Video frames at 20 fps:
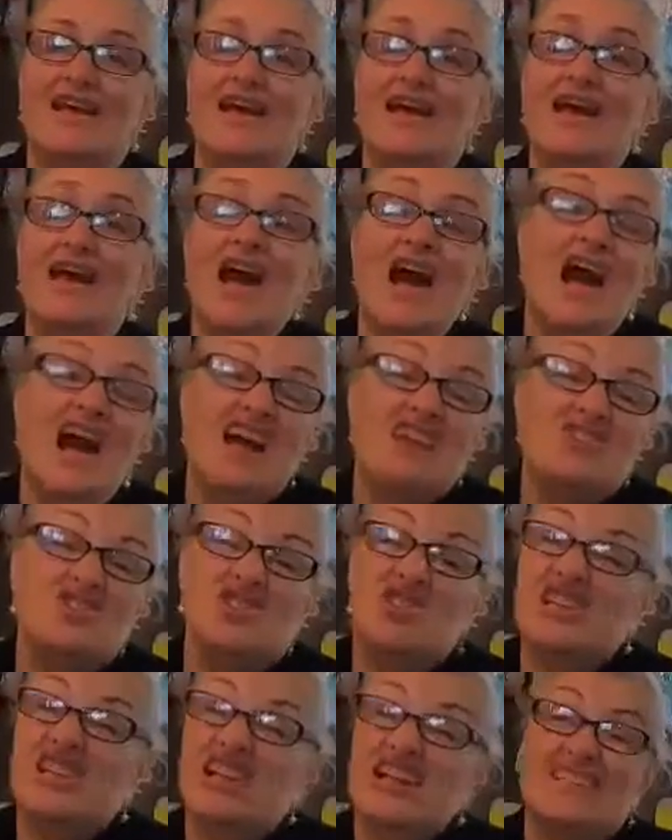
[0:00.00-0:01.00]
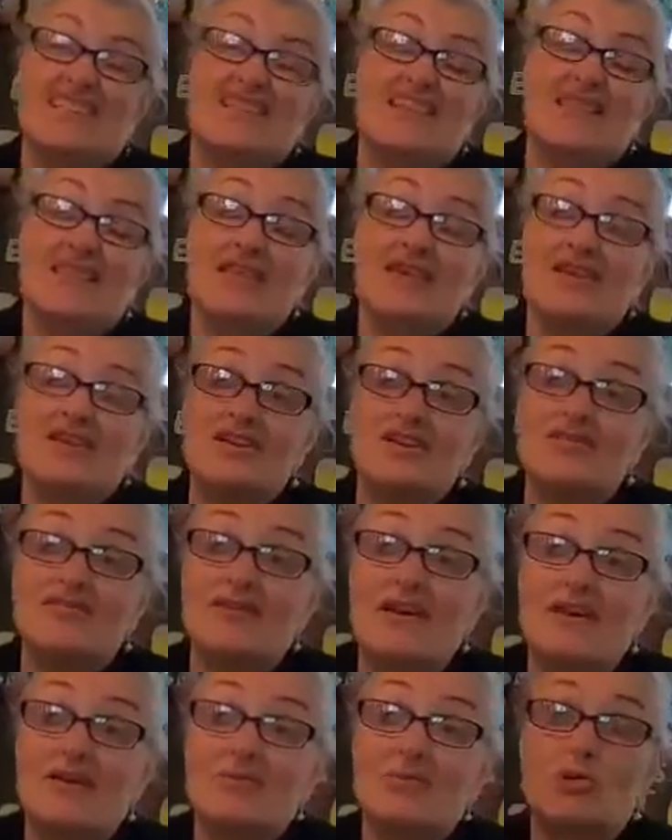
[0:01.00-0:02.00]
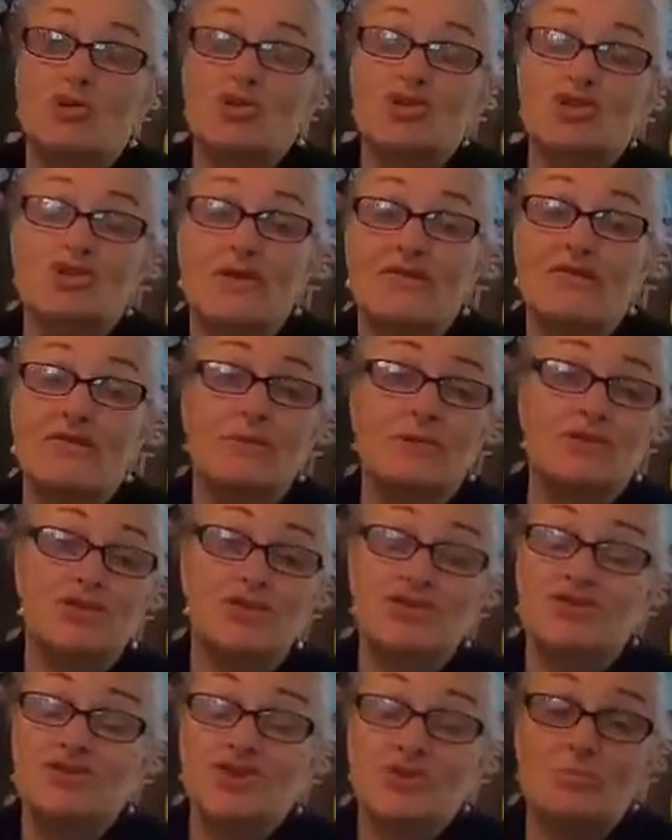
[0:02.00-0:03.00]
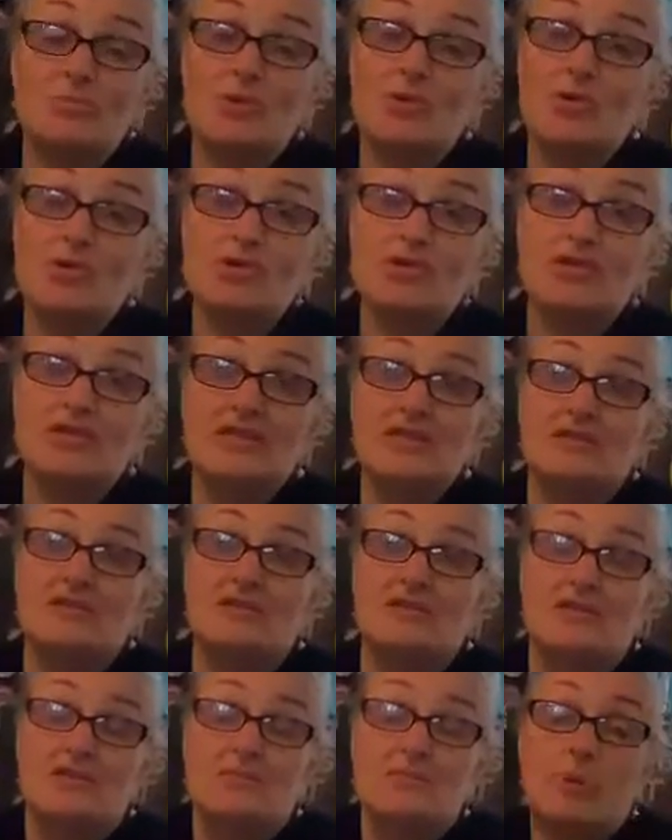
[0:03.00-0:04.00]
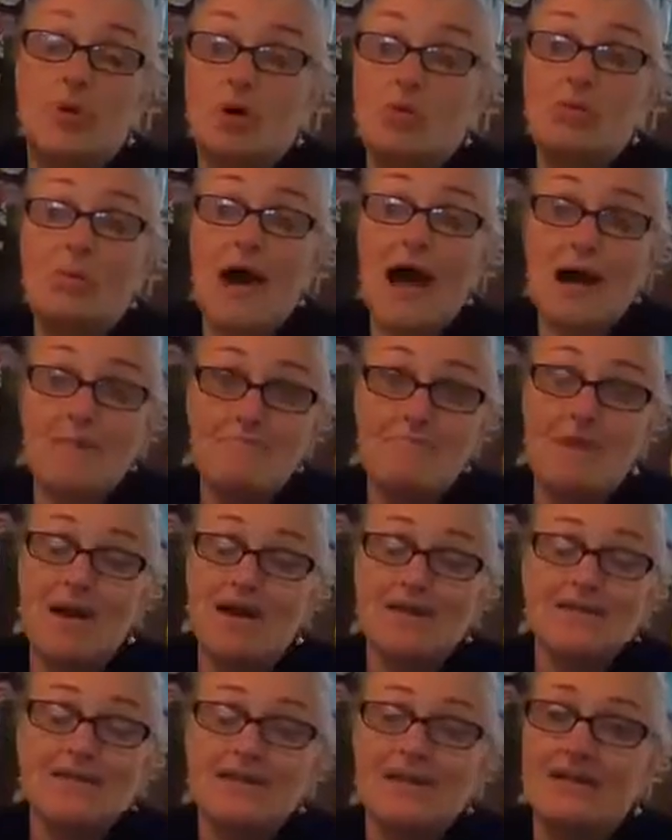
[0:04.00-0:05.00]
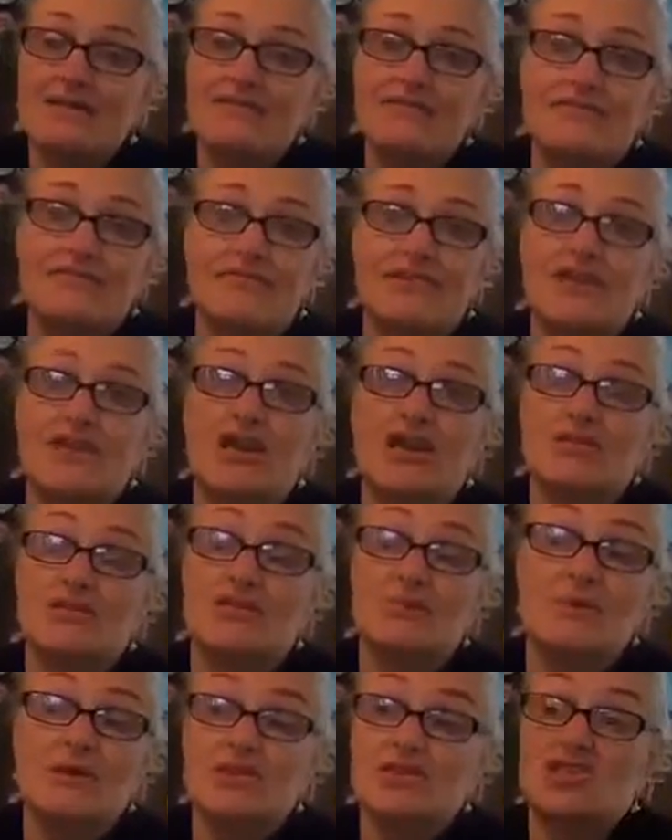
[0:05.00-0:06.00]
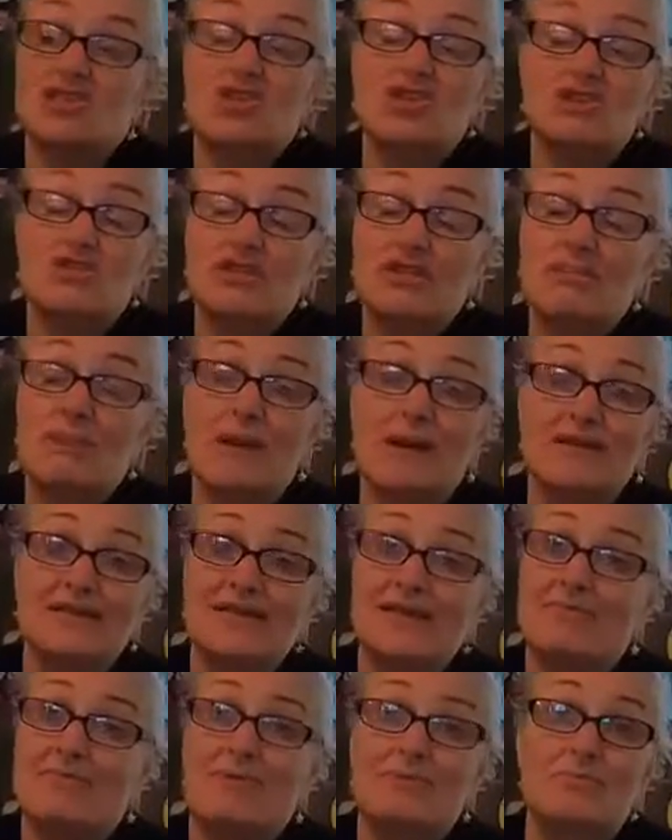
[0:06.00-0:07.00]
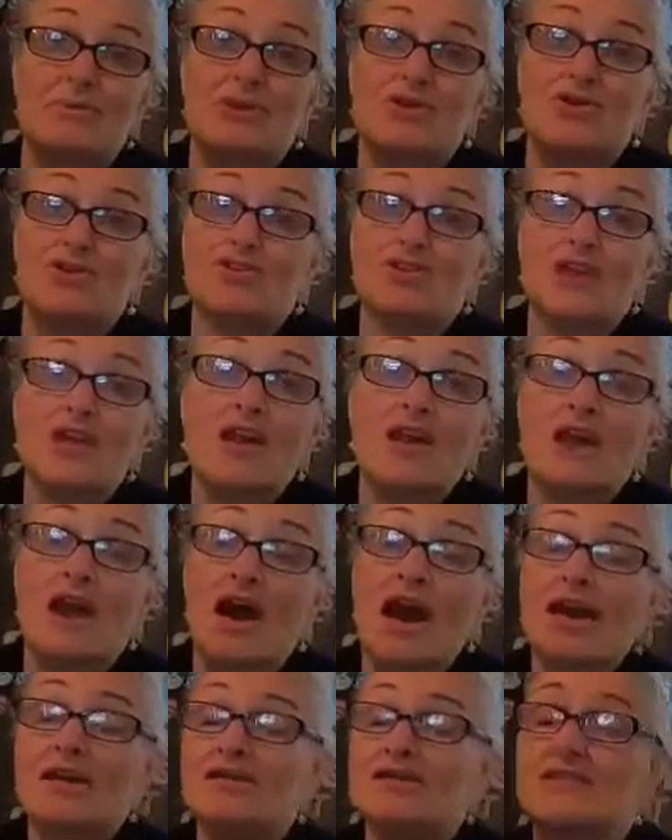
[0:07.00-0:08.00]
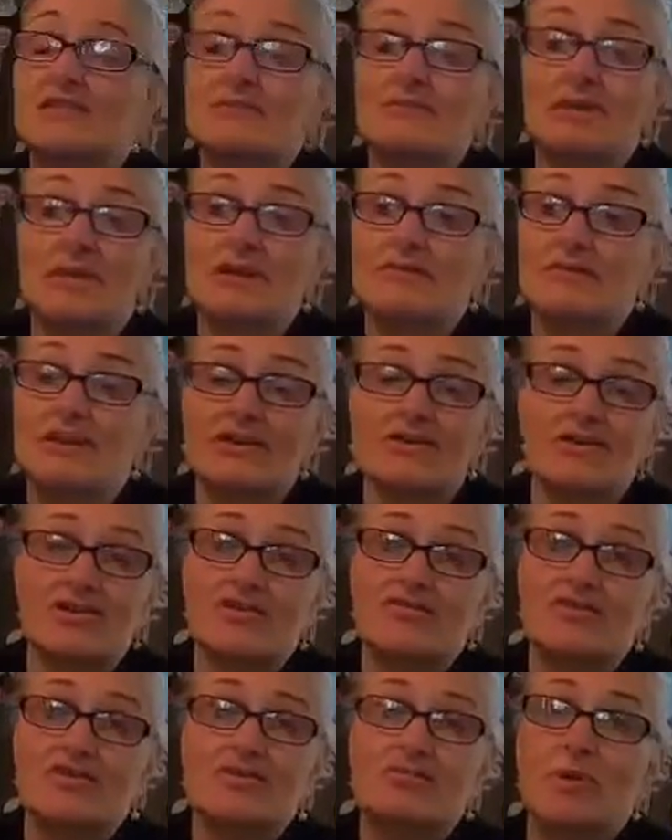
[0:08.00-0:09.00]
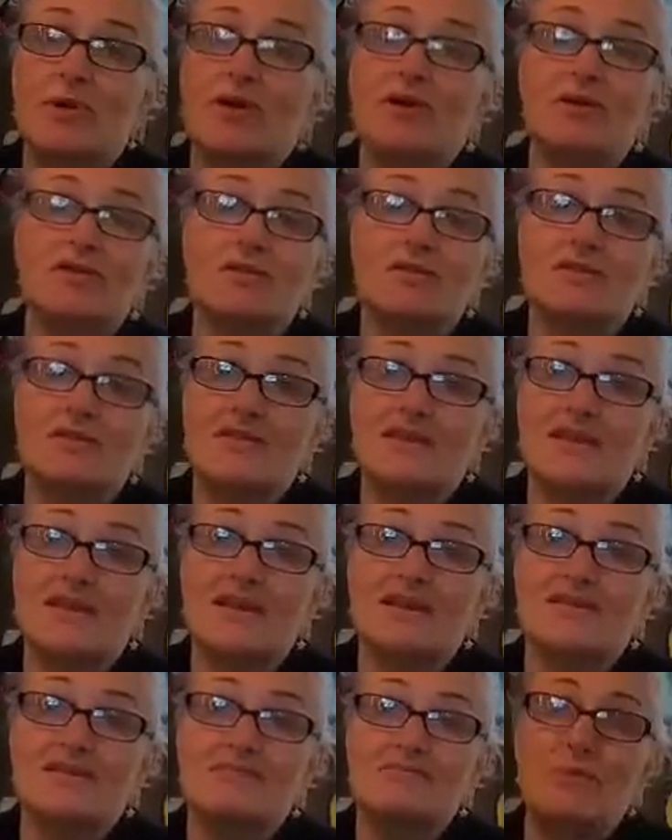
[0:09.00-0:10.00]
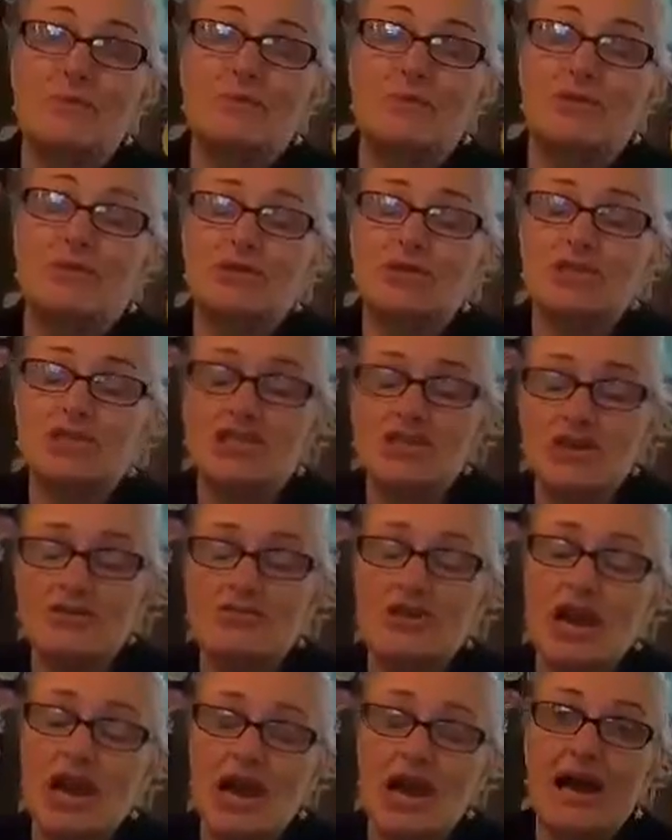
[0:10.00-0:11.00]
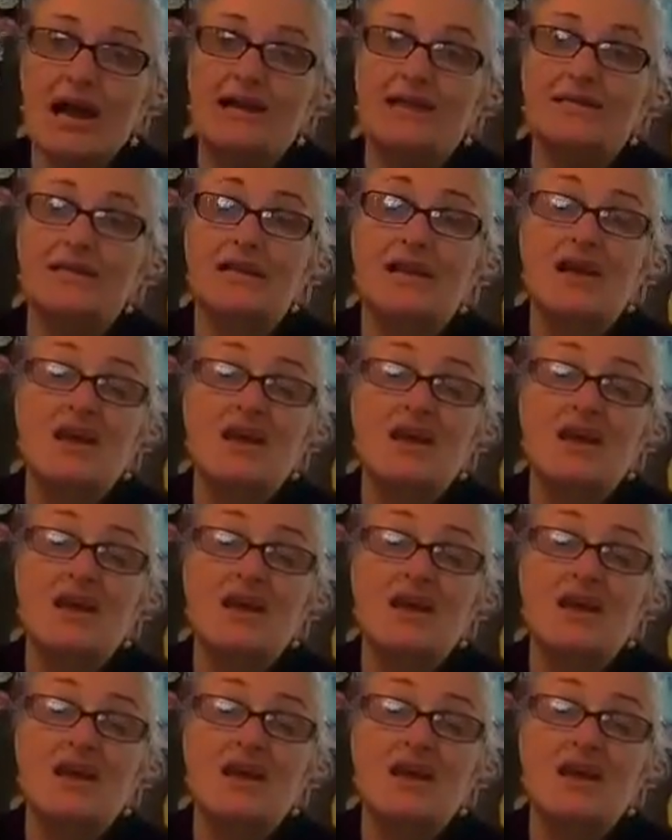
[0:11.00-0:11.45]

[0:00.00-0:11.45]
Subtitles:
Yeah. I'd just like to say thank you very much to everybody who supported the pub and myself, you know, especially during the pandemic, because I had so many Red Cross food parcels and things. People were so kind.